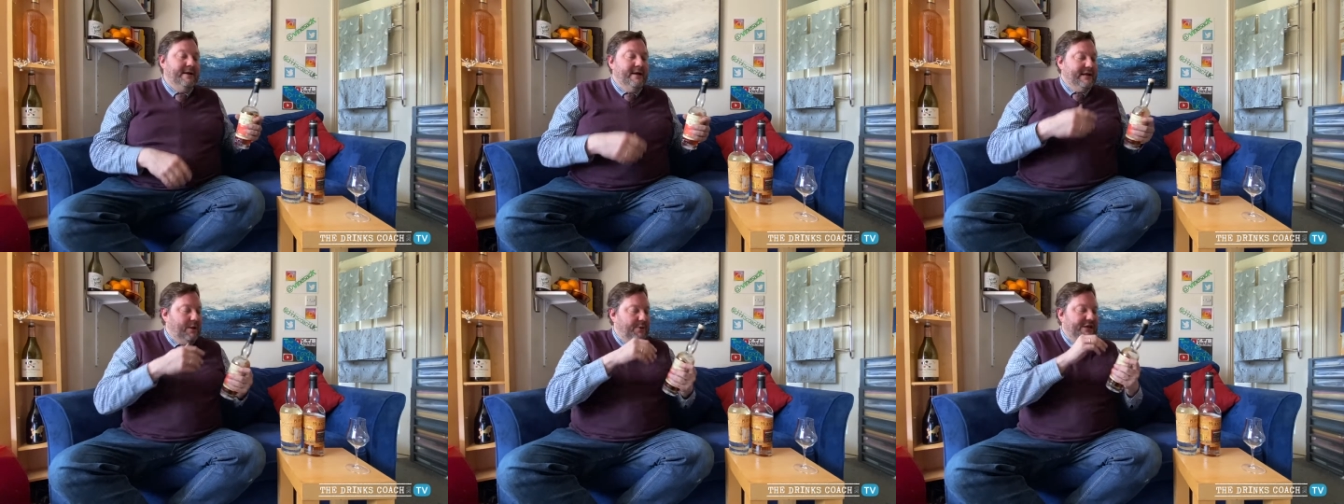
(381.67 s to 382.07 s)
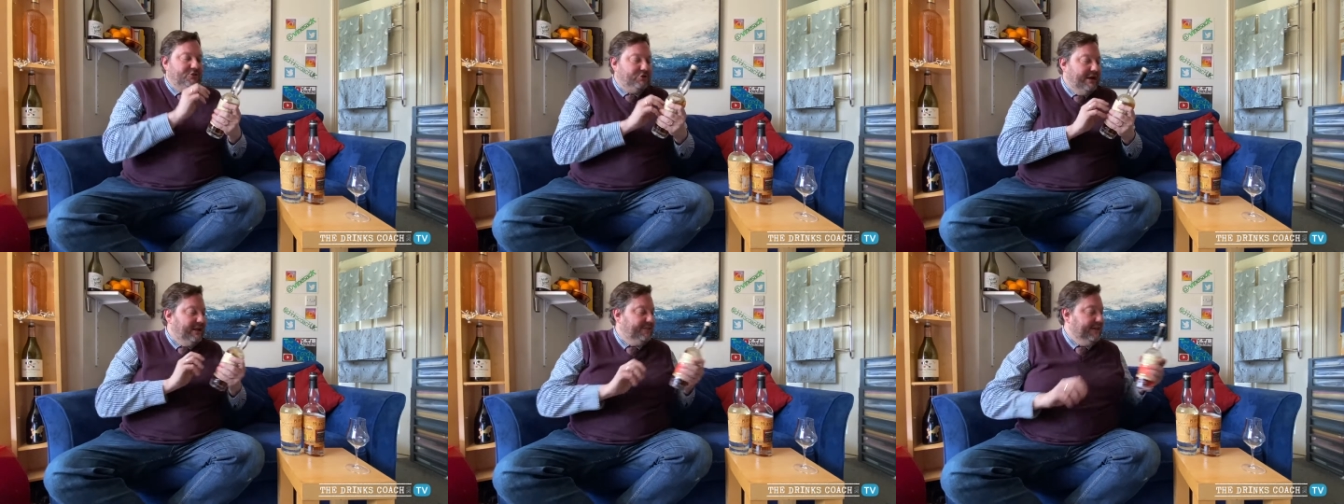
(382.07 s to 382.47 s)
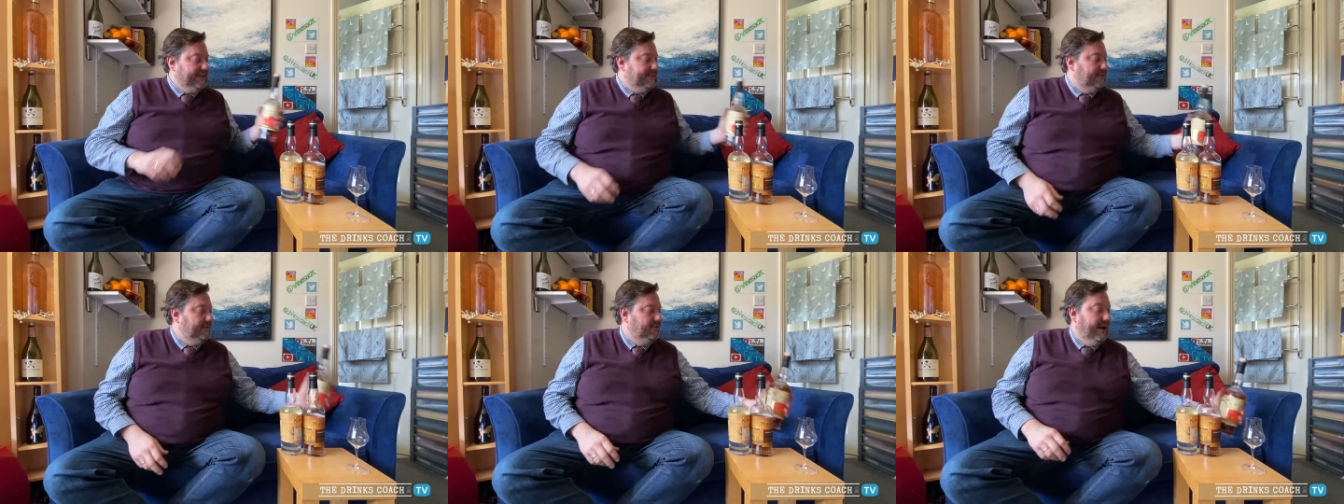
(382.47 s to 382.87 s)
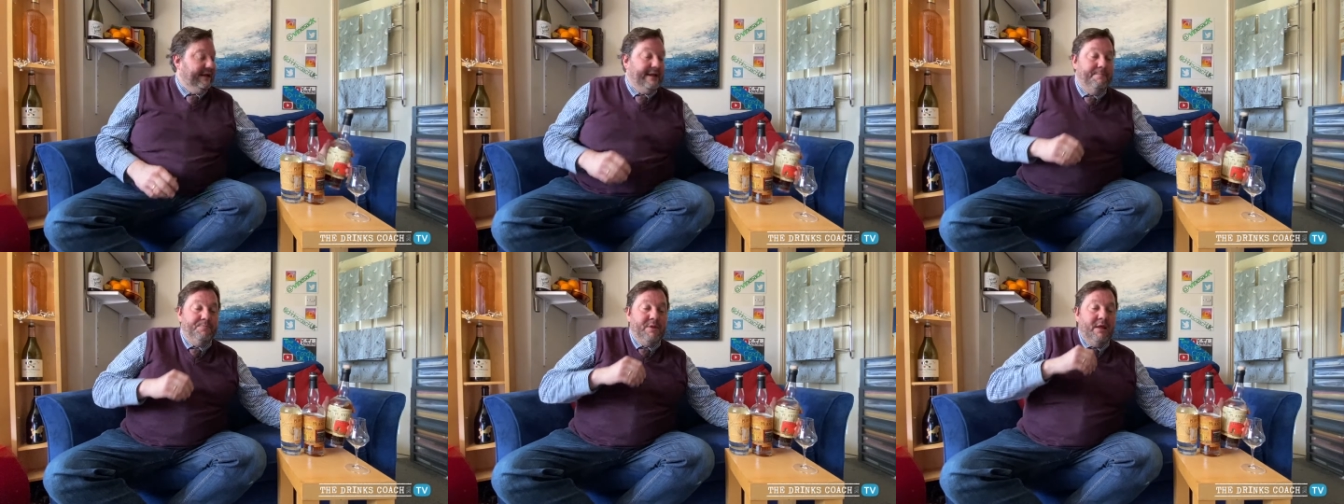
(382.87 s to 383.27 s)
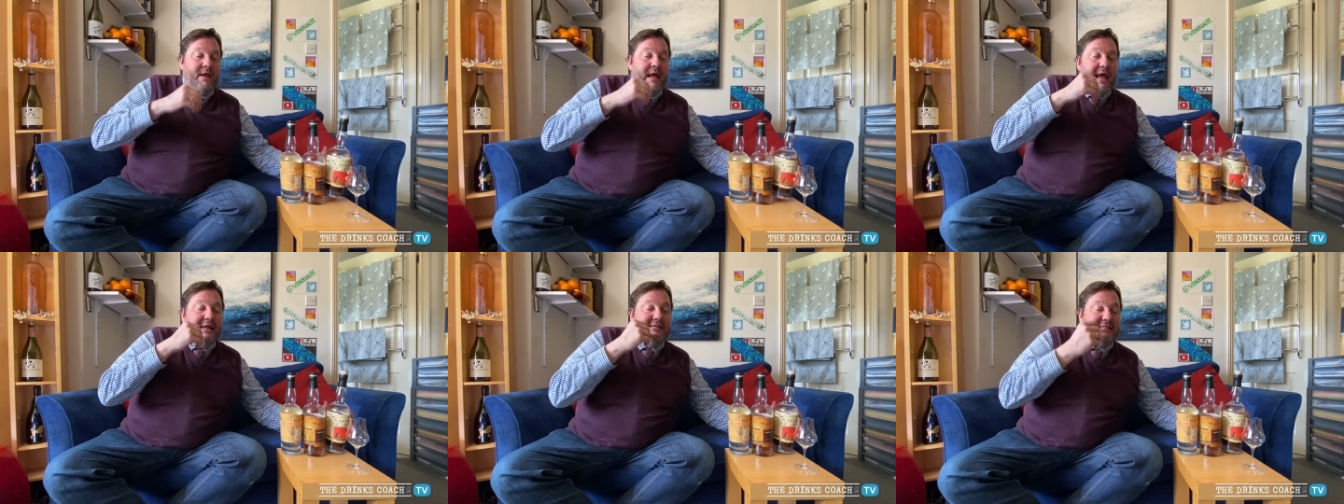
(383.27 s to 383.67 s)
Now, when you drink this drink,
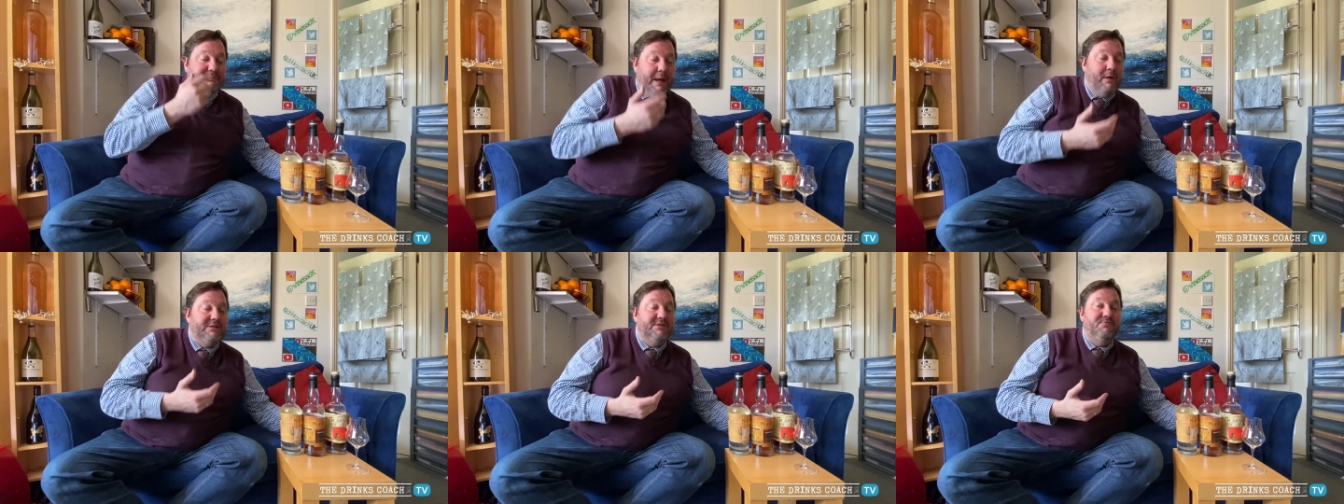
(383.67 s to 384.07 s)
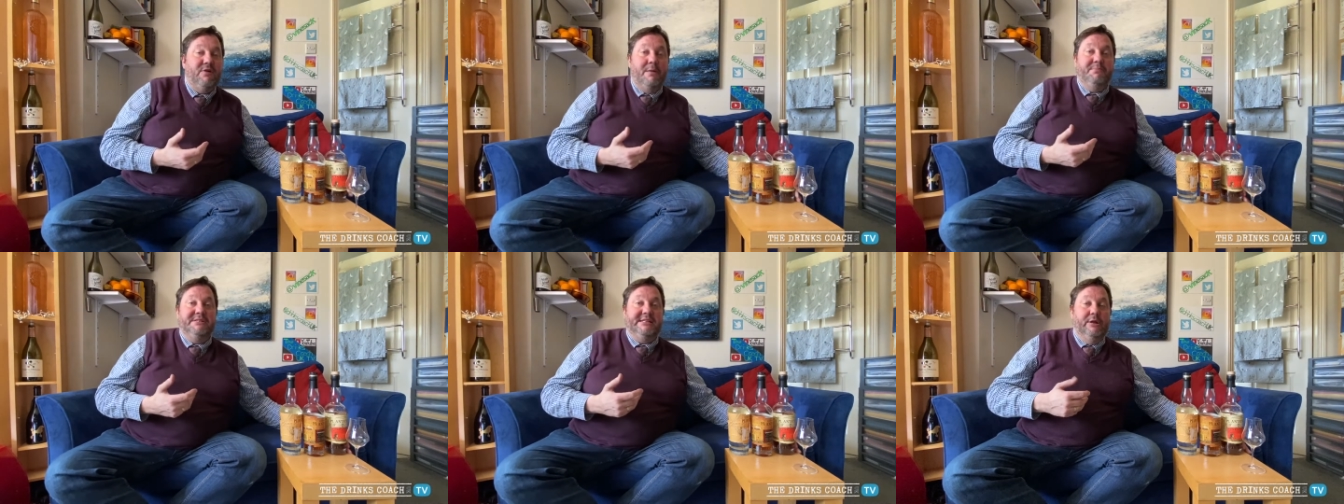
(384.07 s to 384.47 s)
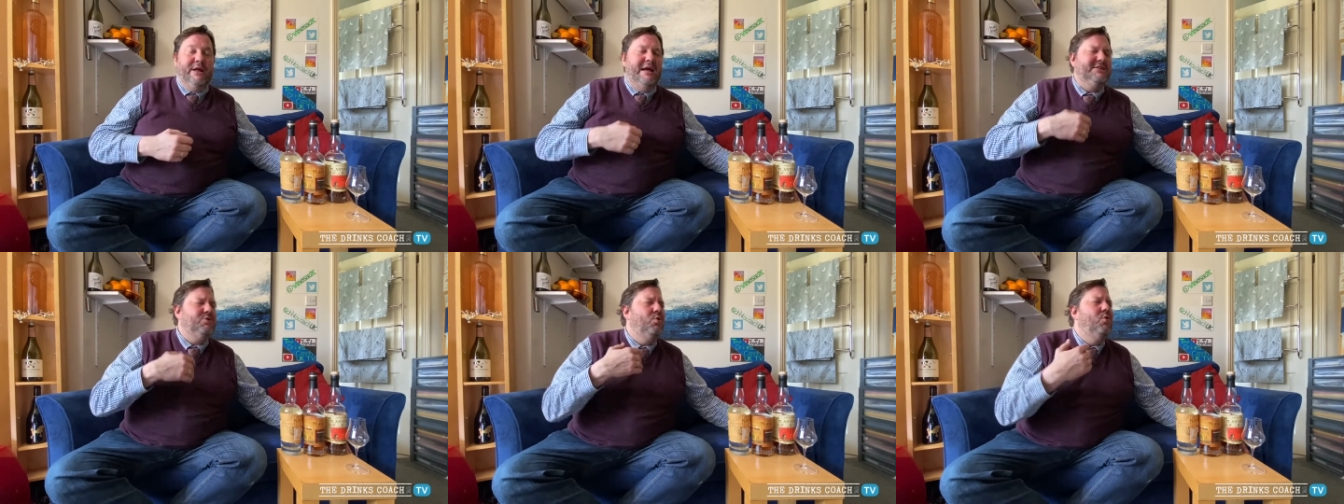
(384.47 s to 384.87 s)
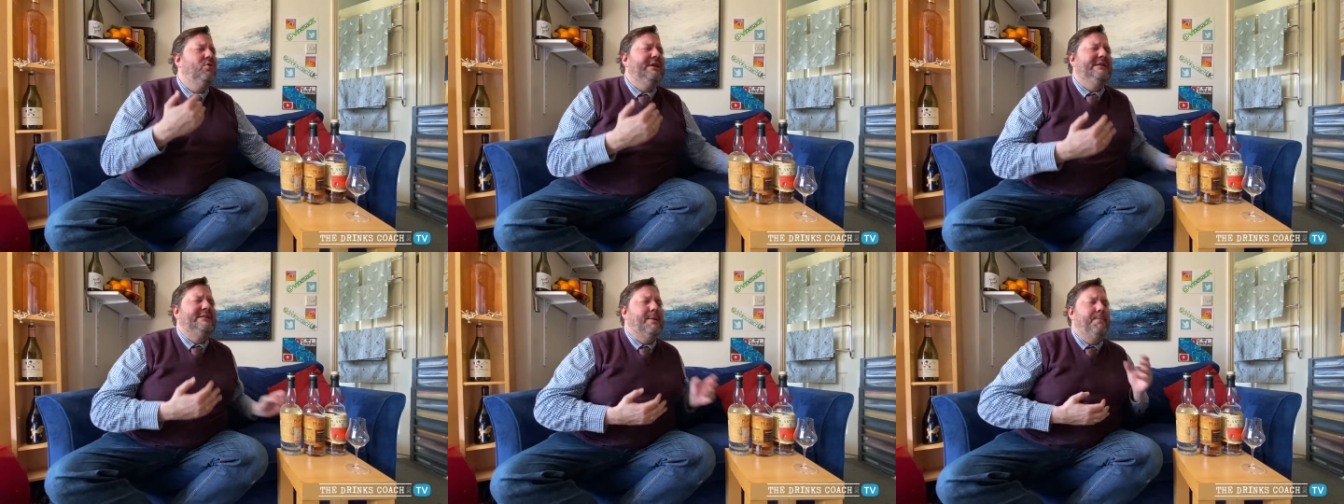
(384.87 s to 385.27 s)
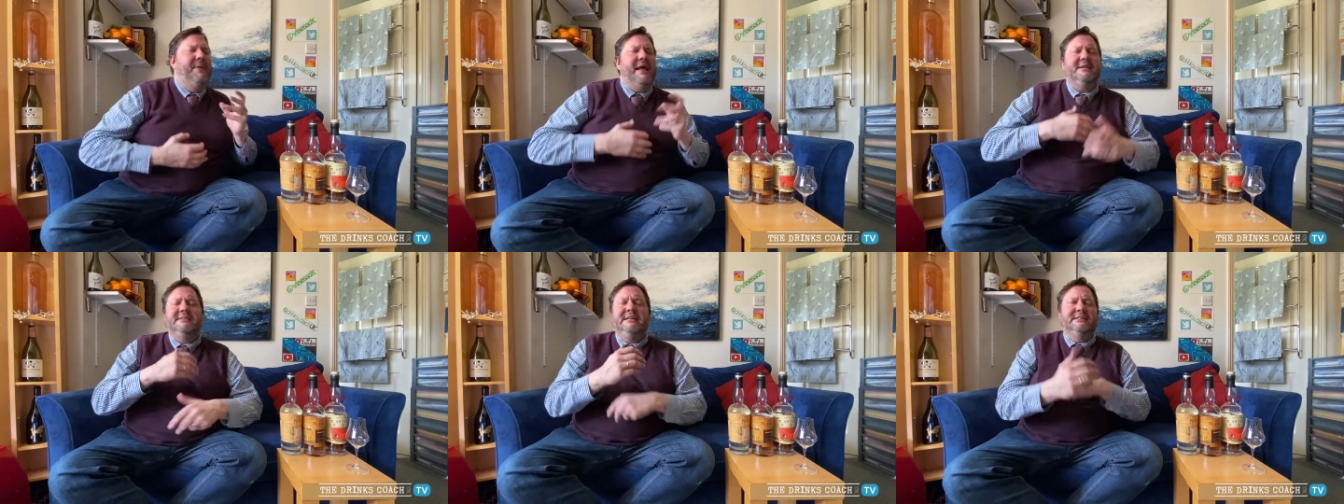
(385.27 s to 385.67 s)
it smells of rum still. It has all these
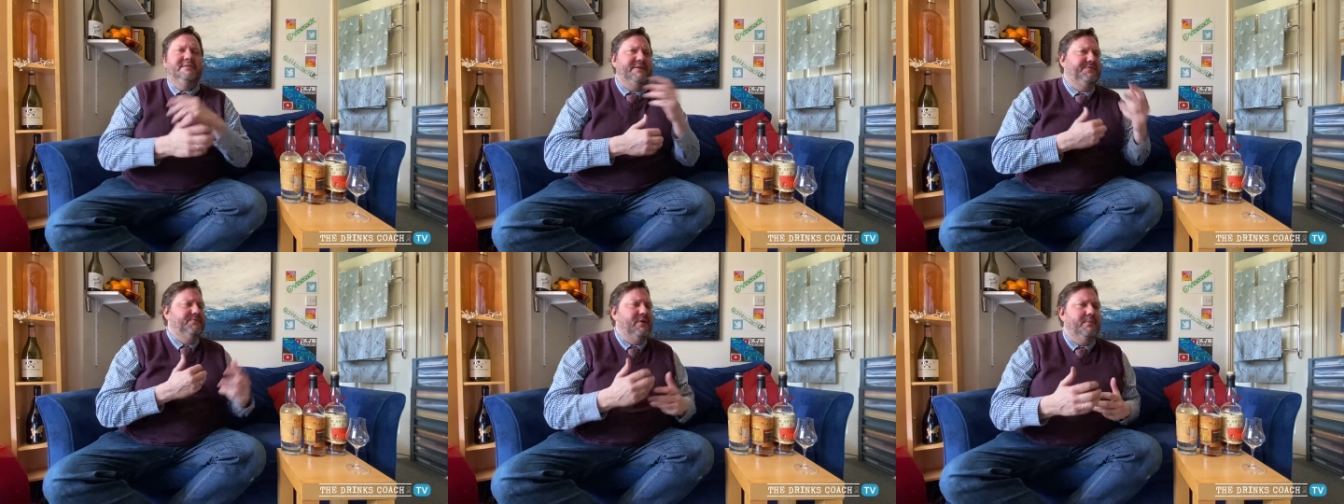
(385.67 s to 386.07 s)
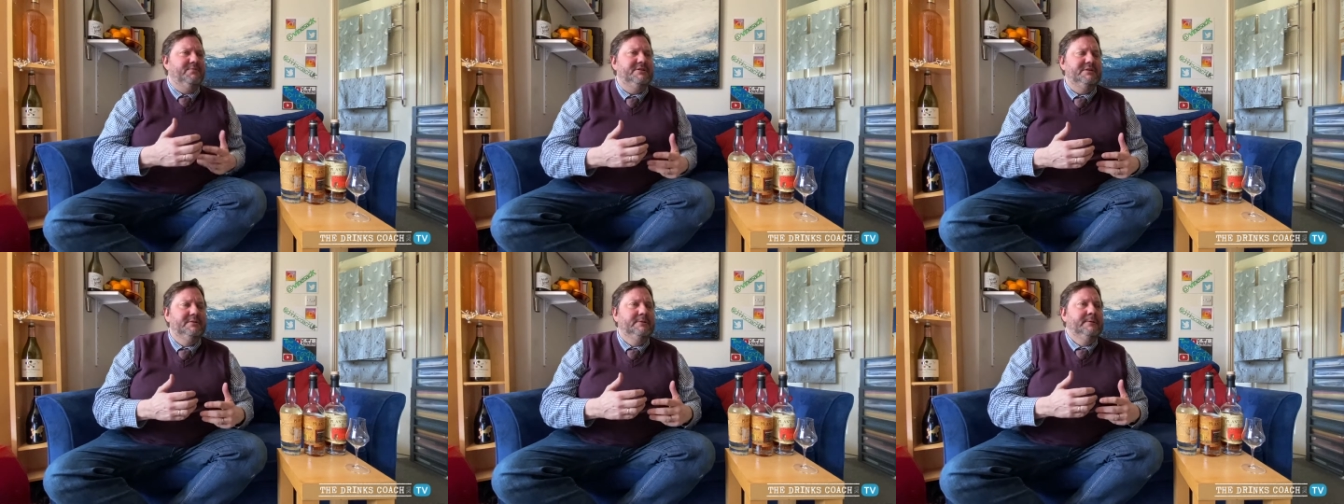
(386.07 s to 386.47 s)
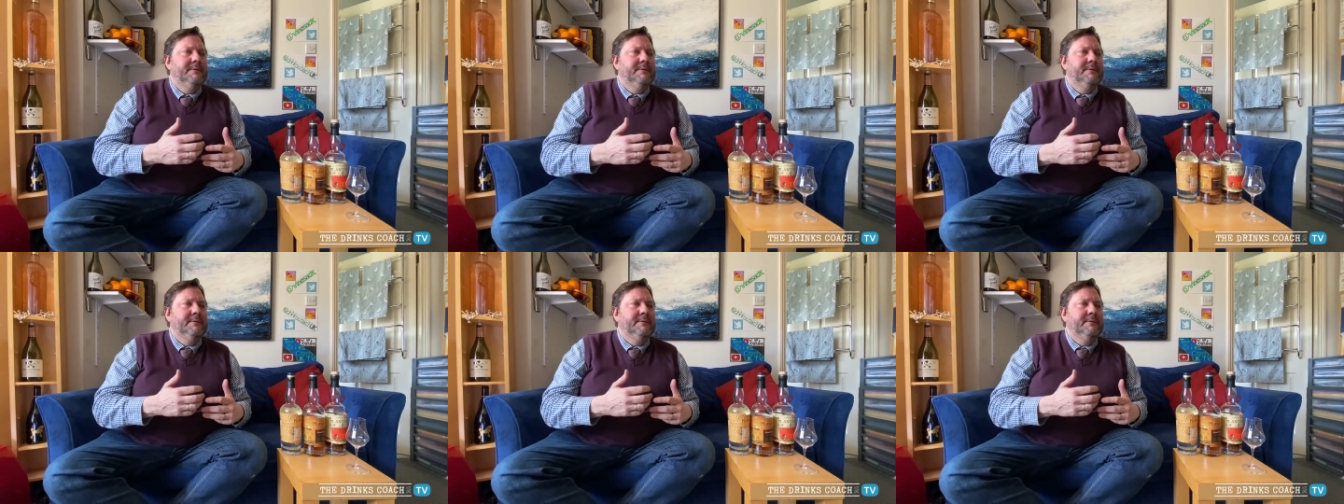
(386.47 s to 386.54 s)
complexities of different rums.